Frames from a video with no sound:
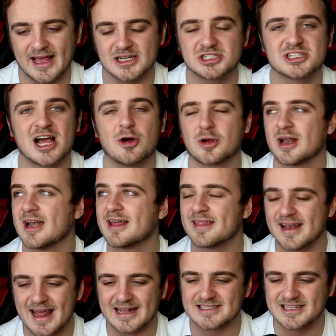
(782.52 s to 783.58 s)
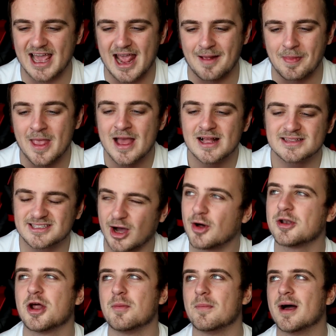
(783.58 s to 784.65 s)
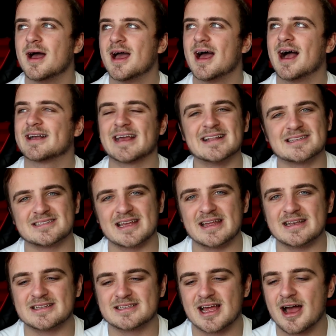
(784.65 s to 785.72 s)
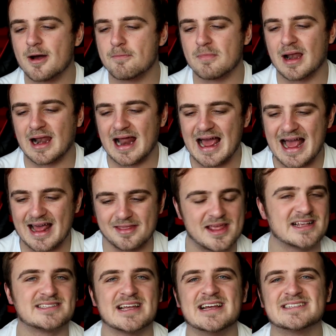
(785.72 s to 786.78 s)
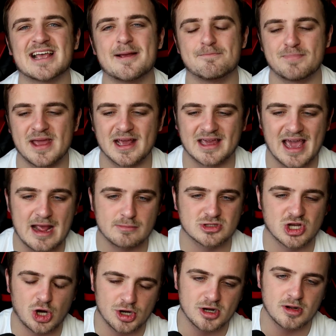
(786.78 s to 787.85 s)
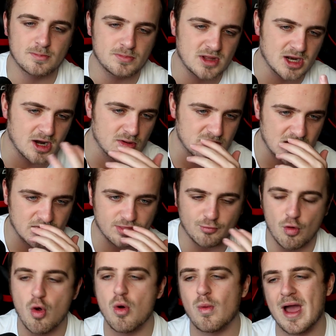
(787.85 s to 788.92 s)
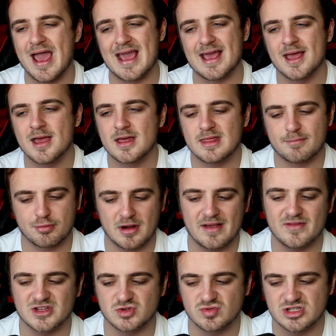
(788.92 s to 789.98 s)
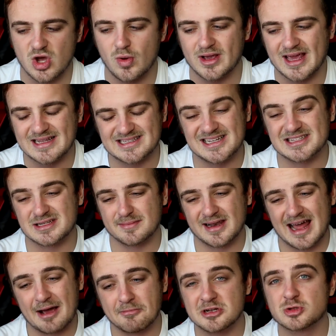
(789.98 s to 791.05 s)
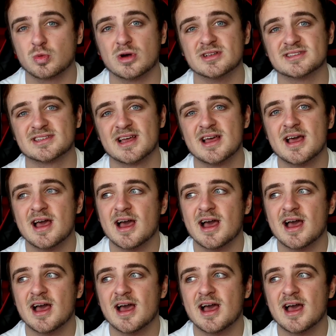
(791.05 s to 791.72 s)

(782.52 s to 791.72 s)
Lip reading: against Schalke. Now, the next game, Tottenham against Inter Milan. This is a big game. Tottenham, they threw away the previous result against Inter Milan, which was,